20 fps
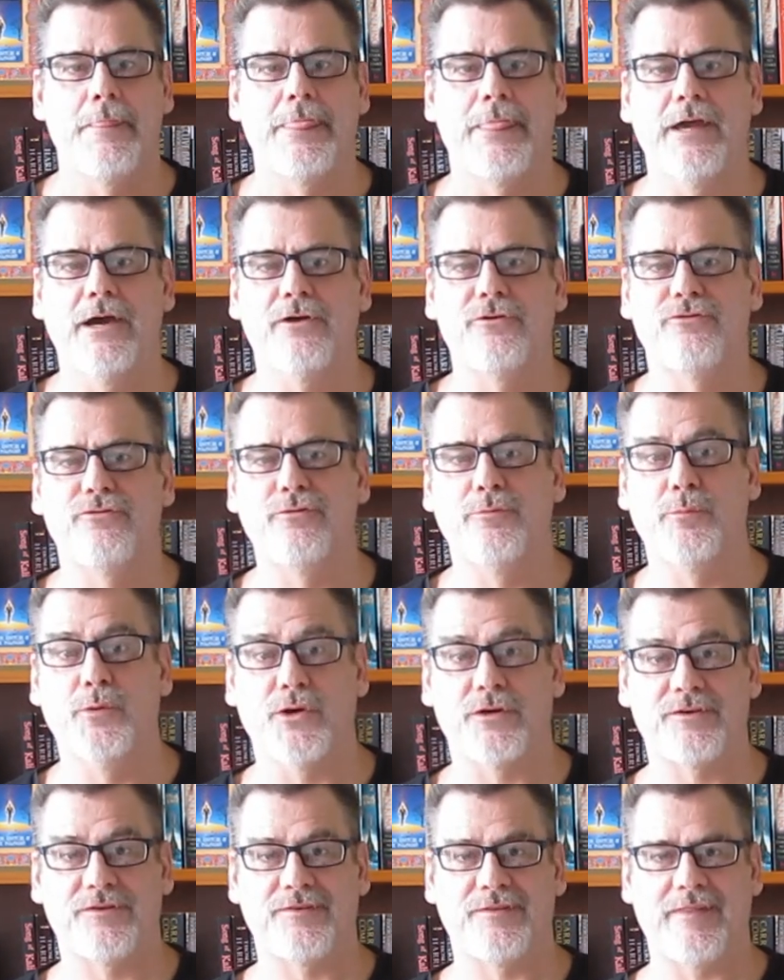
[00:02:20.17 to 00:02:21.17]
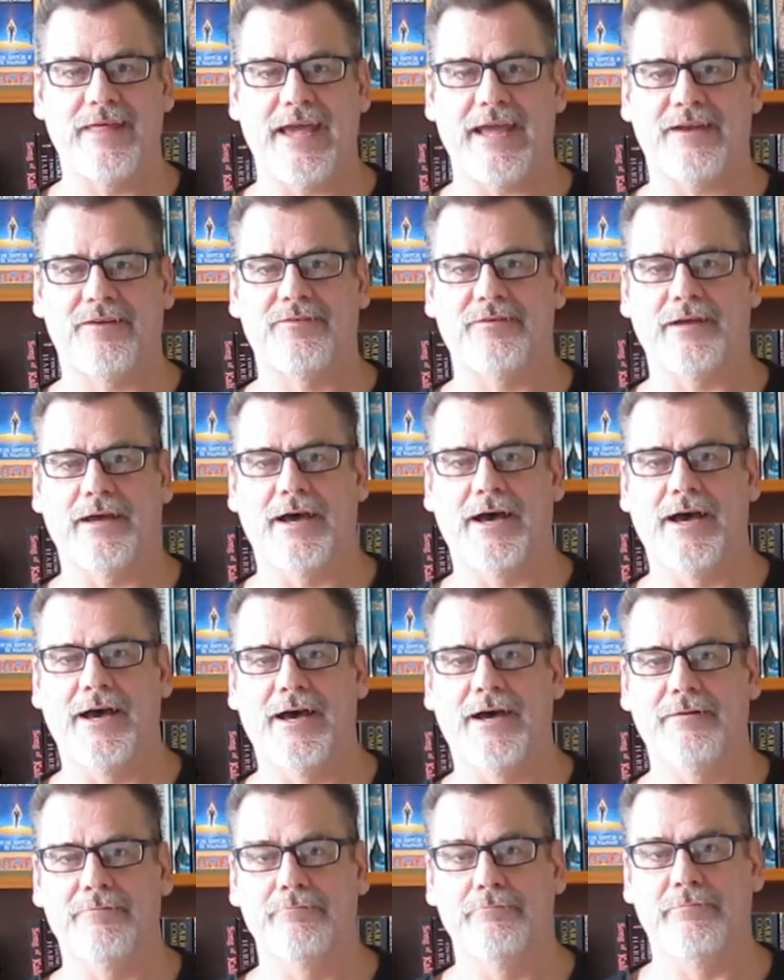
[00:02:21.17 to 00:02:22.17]

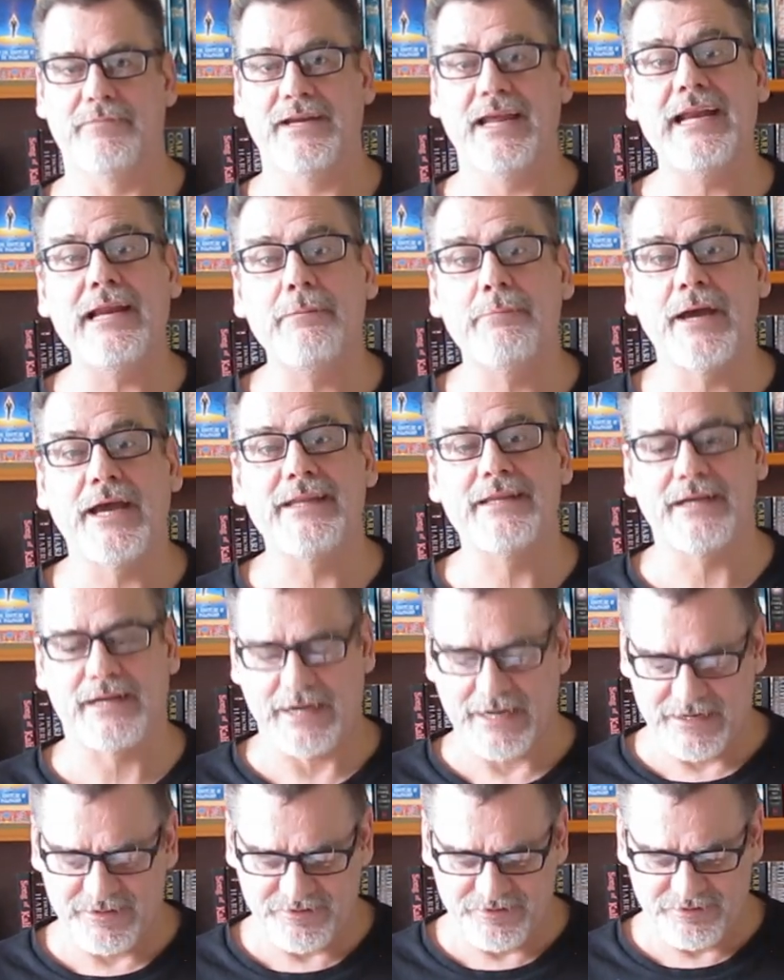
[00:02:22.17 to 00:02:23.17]
that nearly made the cut.